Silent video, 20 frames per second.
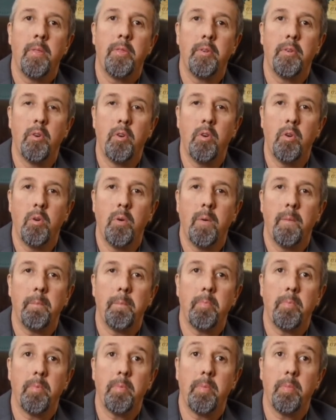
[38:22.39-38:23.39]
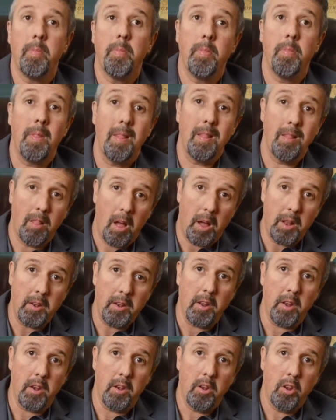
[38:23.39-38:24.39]
through
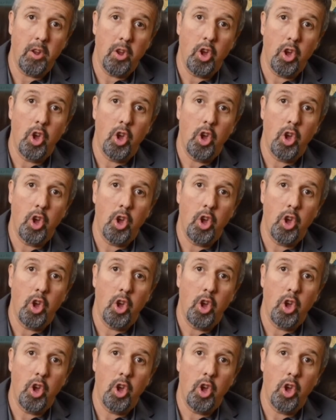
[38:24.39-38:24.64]
London